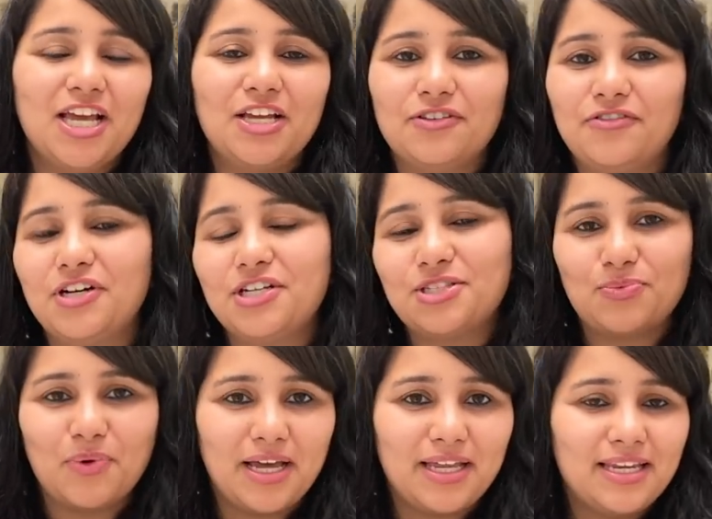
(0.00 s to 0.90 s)
The first
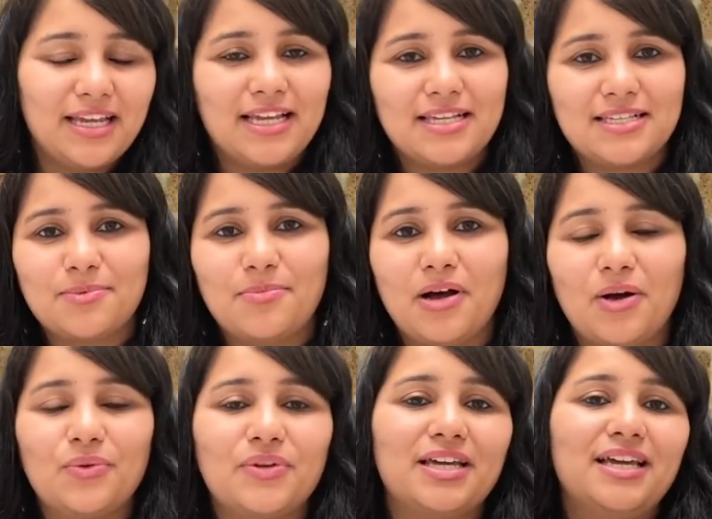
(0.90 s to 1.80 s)
one is
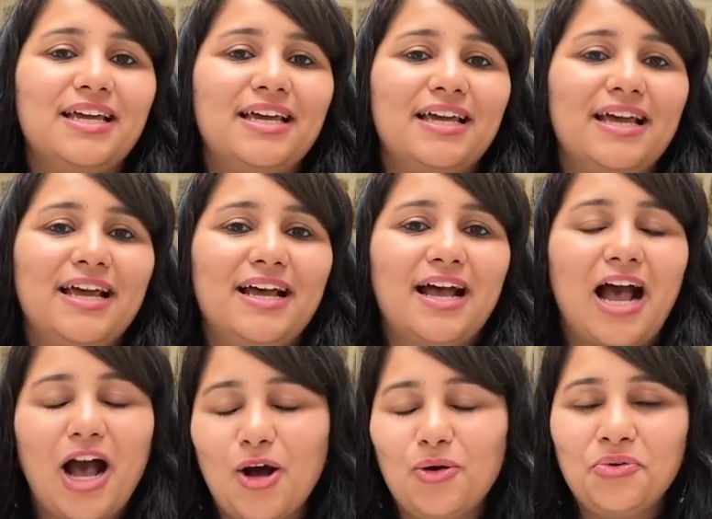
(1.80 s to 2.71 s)
about
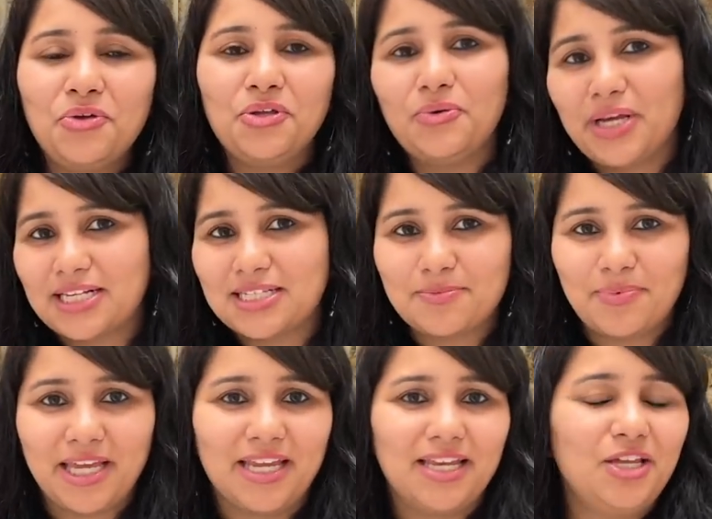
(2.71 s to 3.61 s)
how you
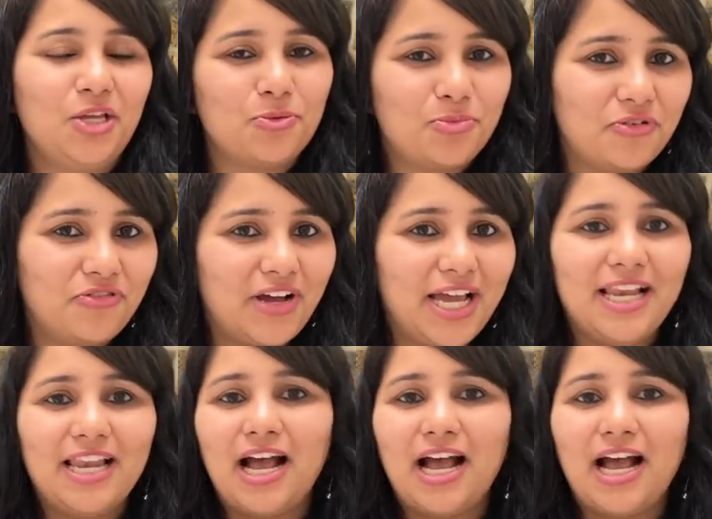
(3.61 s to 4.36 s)
explain your profile,